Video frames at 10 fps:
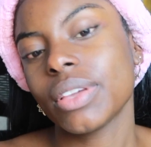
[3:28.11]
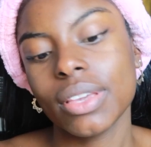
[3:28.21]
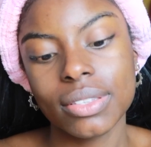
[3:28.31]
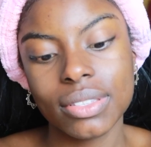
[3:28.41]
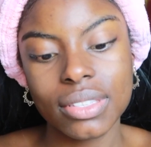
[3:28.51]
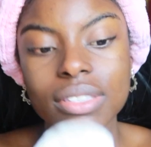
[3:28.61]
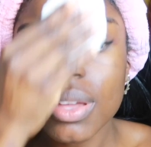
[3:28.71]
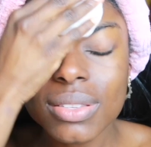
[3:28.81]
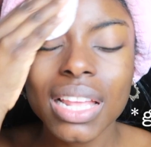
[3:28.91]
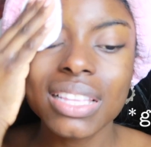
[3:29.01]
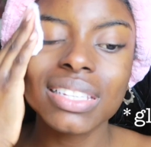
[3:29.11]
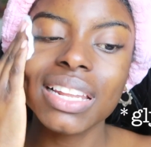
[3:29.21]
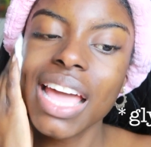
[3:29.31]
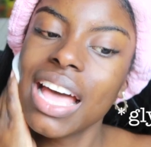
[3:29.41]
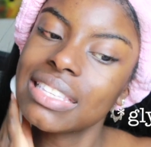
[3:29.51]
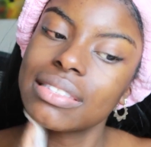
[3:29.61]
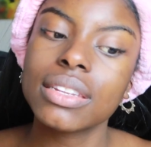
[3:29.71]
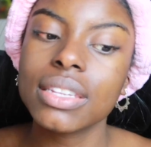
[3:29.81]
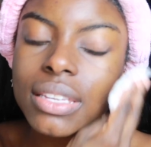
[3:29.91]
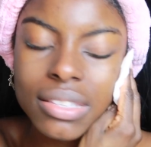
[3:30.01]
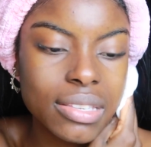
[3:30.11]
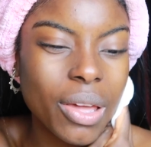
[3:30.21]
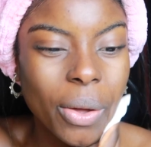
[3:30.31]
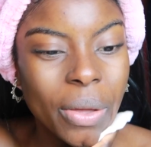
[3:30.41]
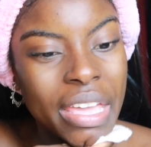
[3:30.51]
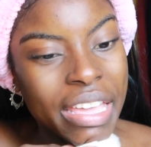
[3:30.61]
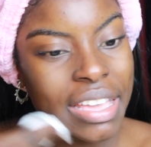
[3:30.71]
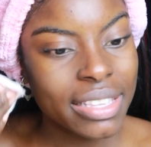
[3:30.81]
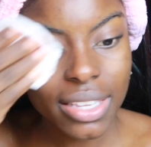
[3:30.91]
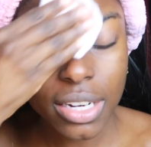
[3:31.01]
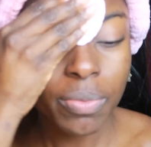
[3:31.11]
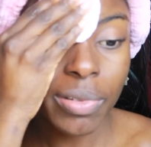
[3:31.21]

because it's got salicylic acid in it. So it's gonna